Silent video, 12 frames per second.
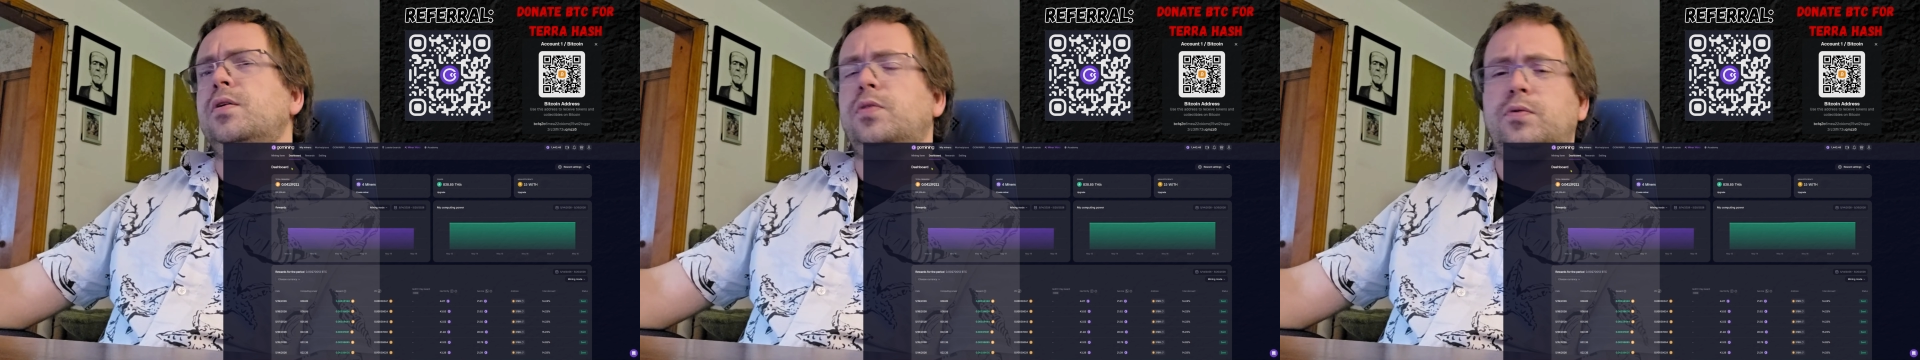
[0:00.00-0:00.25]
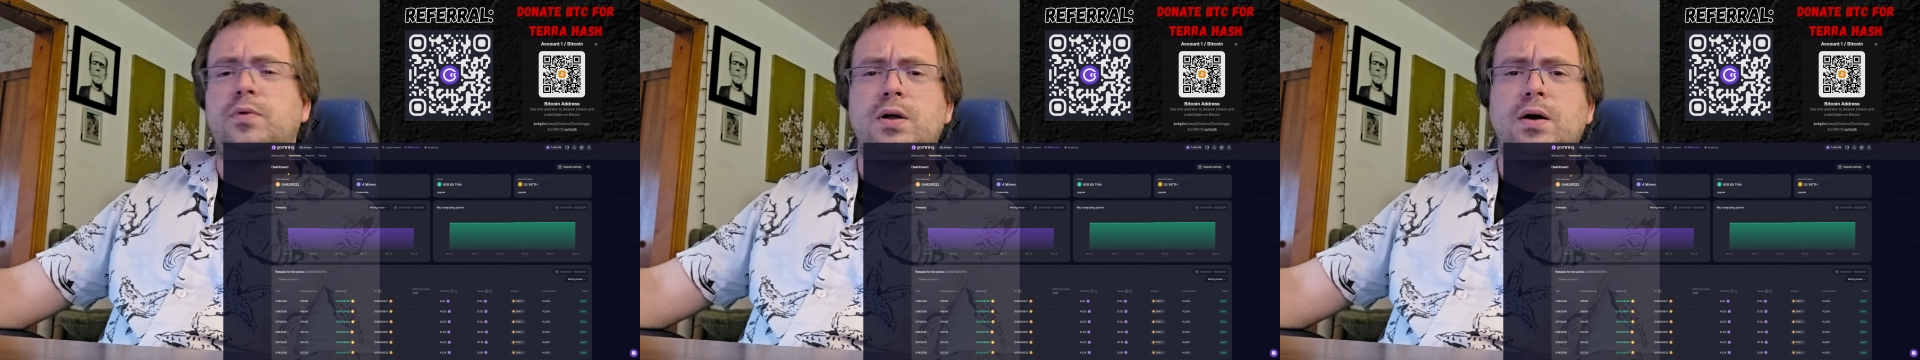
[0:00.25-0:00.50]

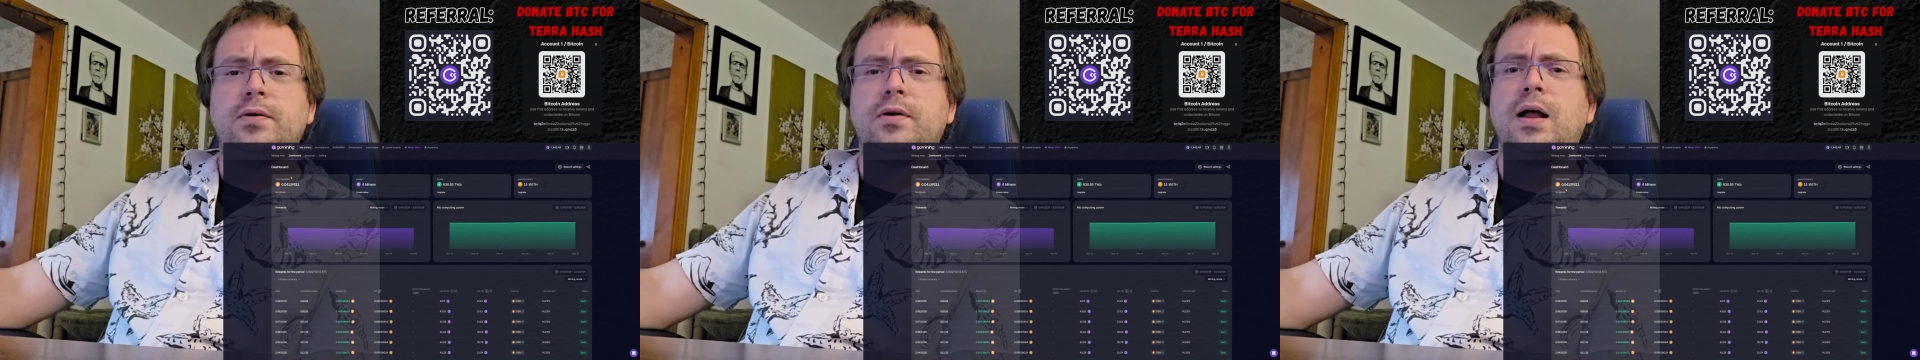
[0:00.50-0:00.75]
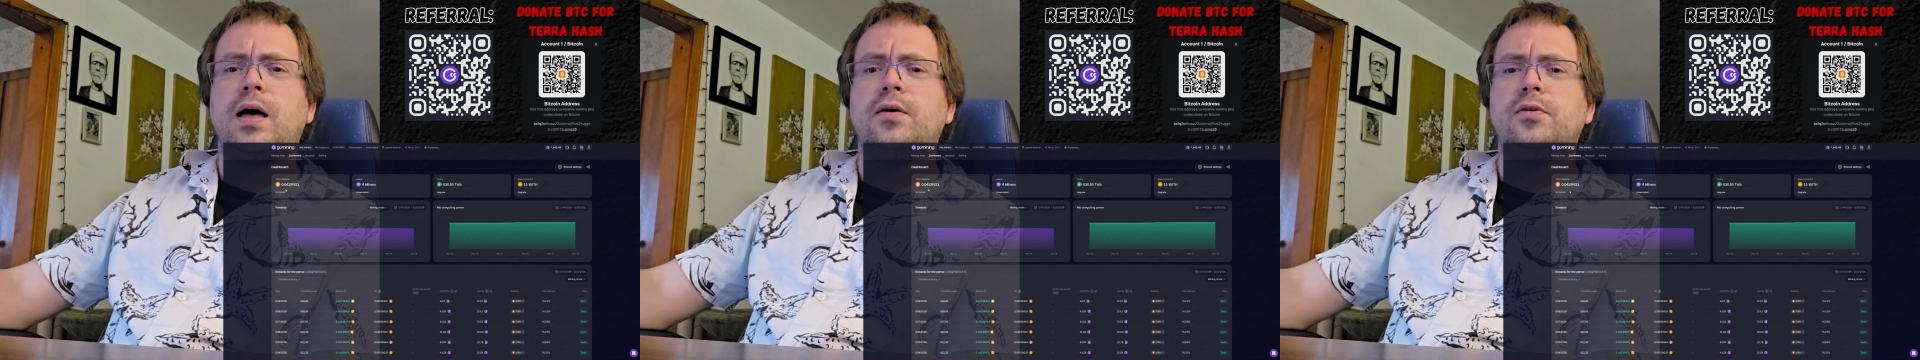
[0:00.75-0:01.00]

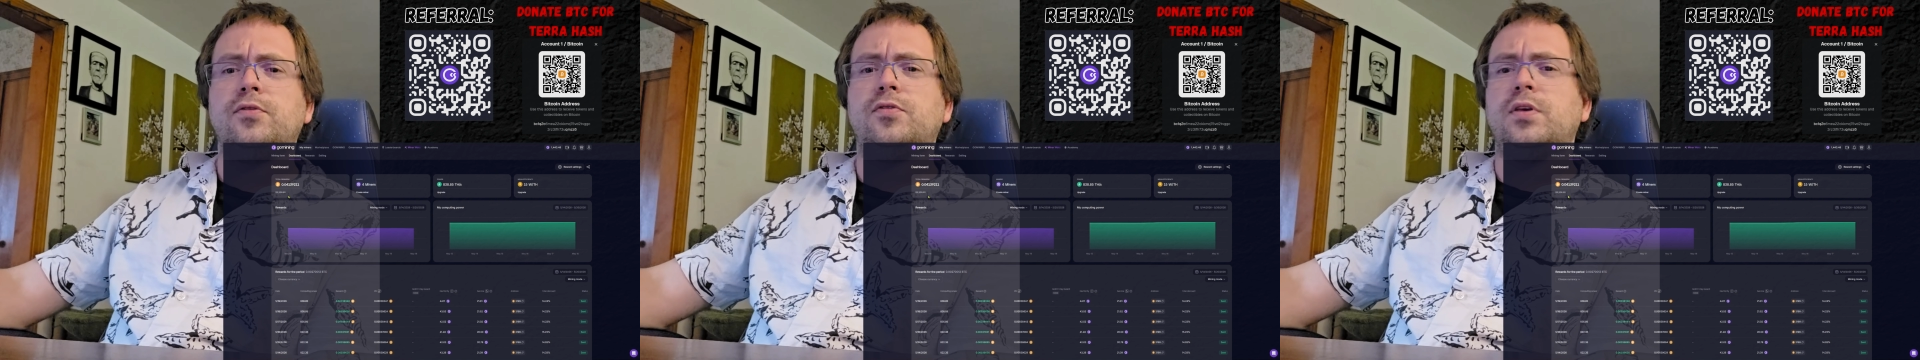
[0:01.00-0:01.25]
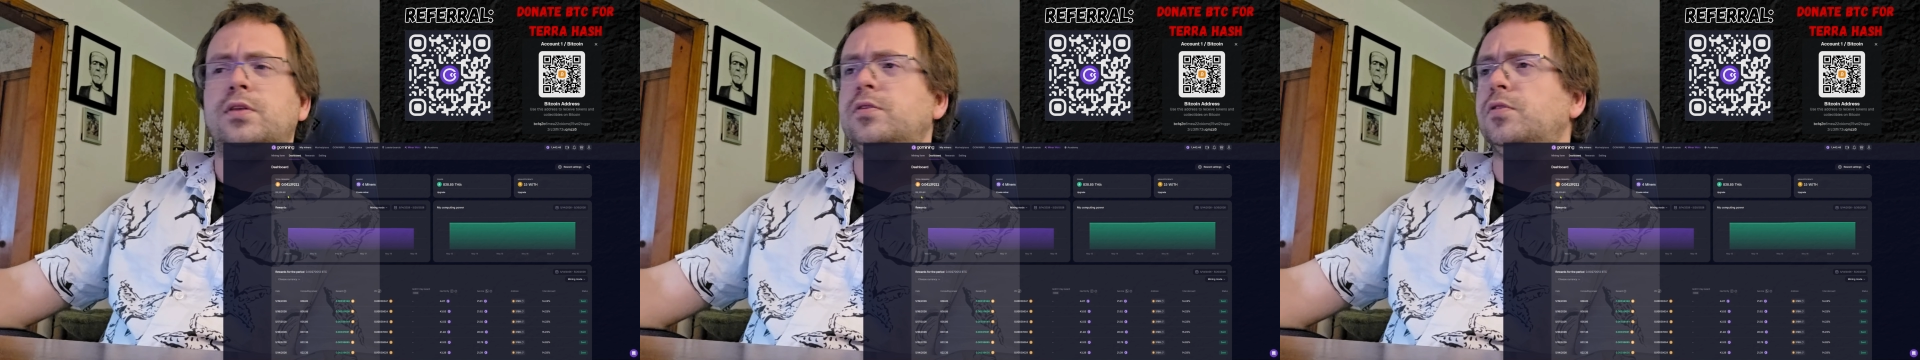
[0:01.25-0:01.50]
$300
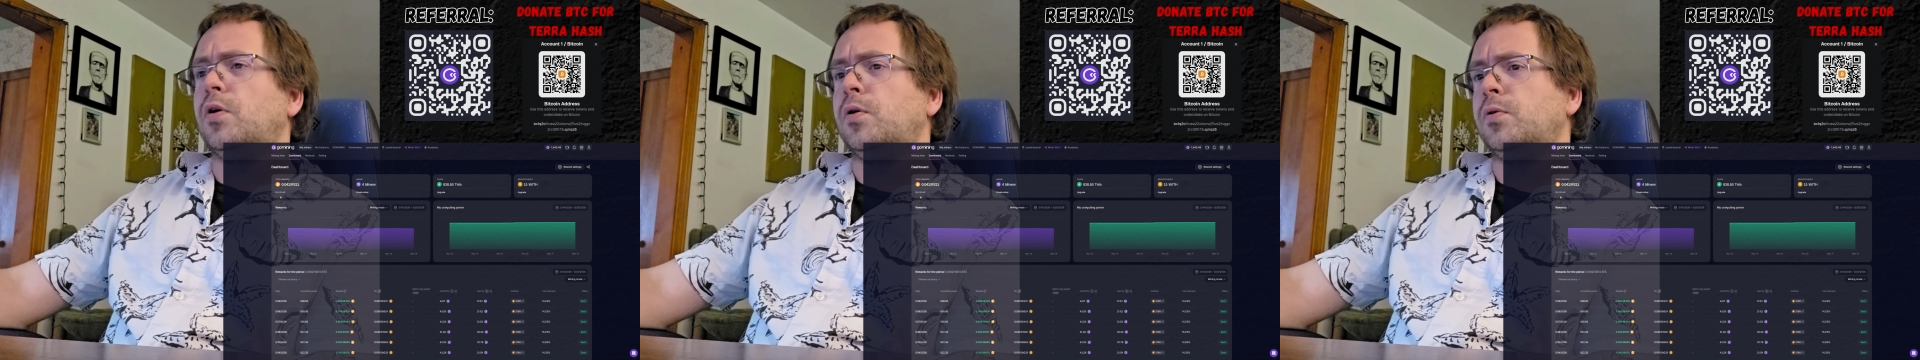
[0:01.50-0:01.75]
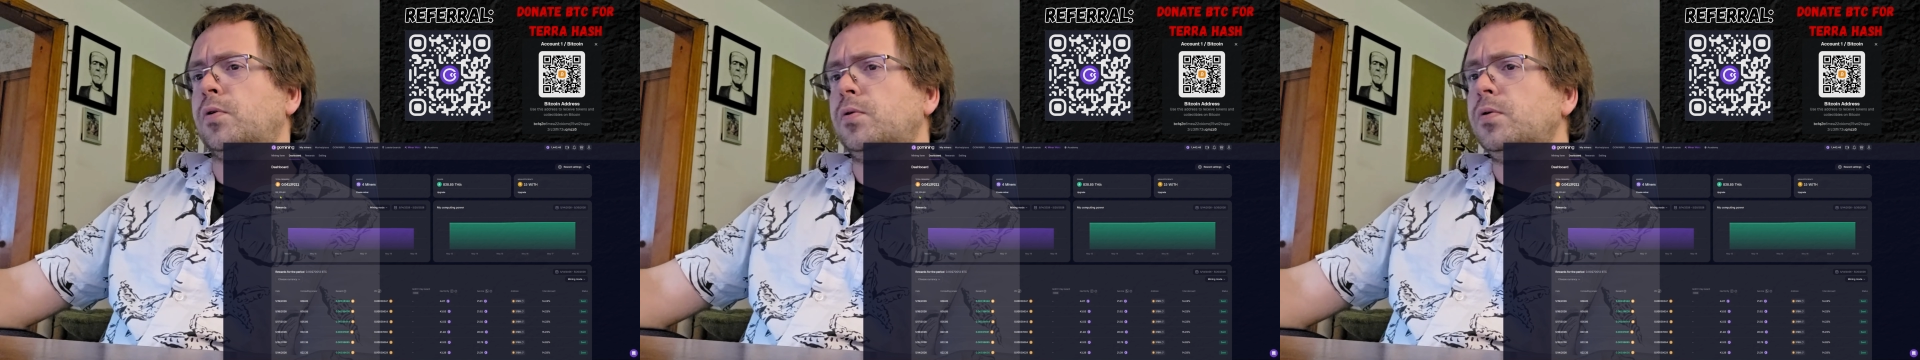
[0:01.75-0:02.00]
in
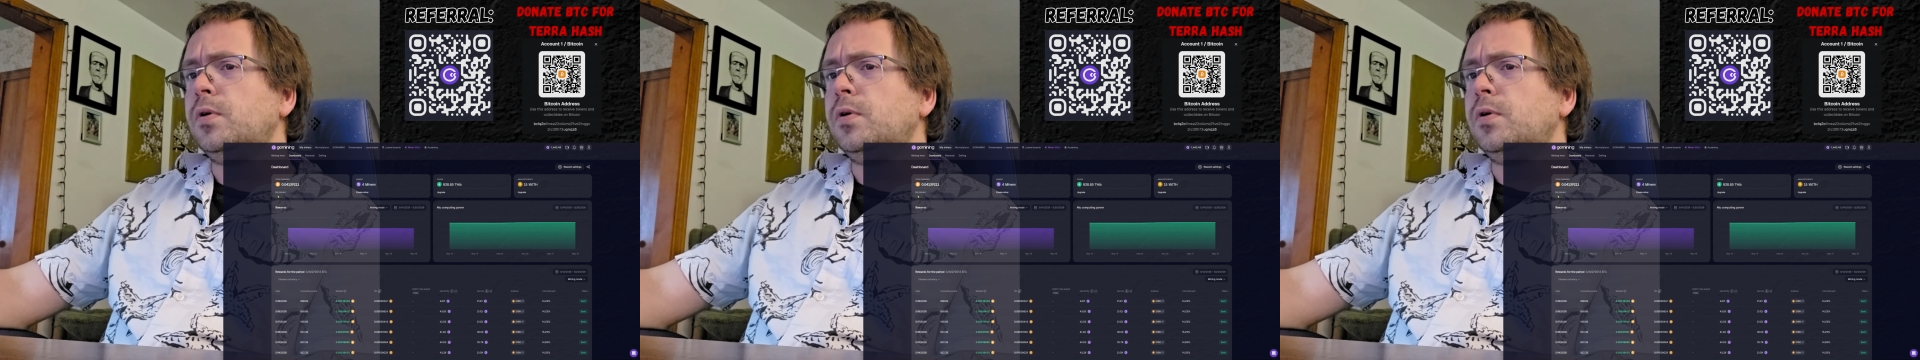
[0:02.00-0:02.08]
total